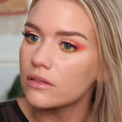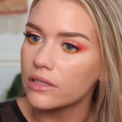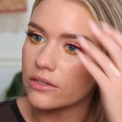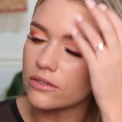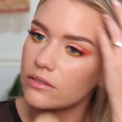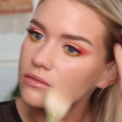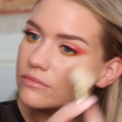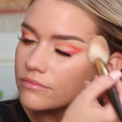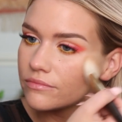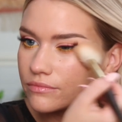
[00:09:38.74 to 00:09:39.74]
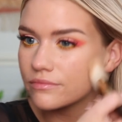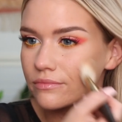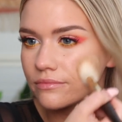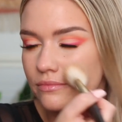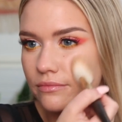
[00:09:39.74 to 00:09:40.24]
little
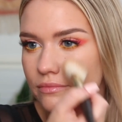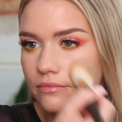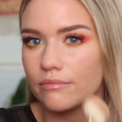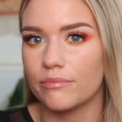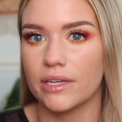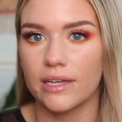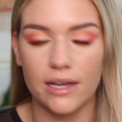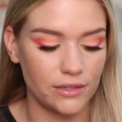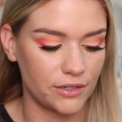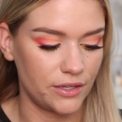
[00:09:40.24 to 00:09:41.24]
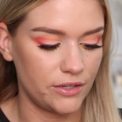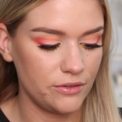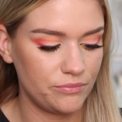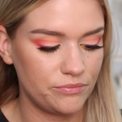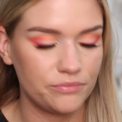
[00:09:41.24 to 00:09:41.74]
bit of color, you know?